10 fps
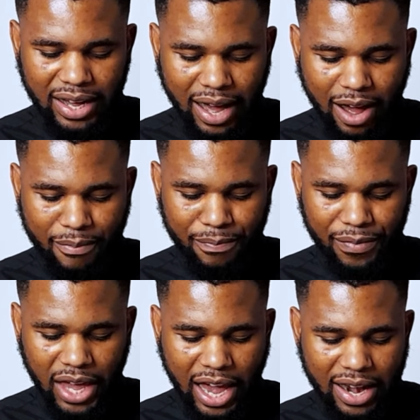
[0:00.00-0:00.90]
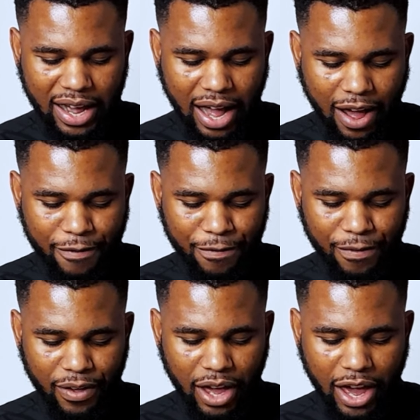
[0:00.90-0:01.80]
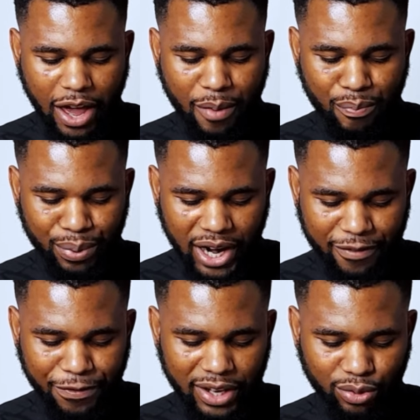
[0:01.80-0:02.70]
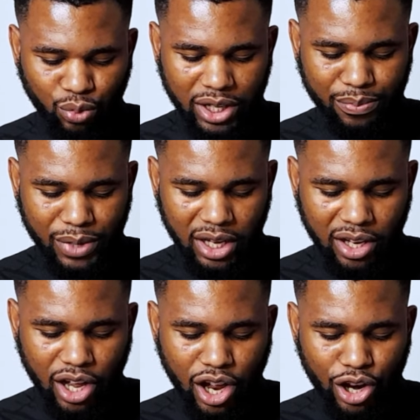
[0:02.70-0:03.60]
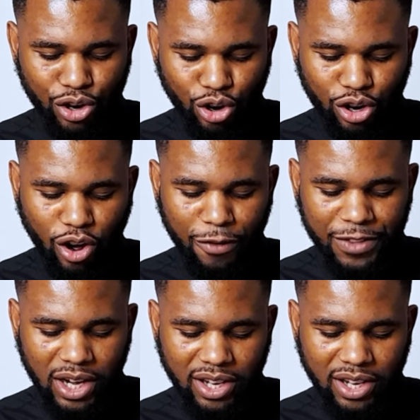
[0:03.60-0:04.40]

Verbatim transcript: Come and have a breakfast with me. None of the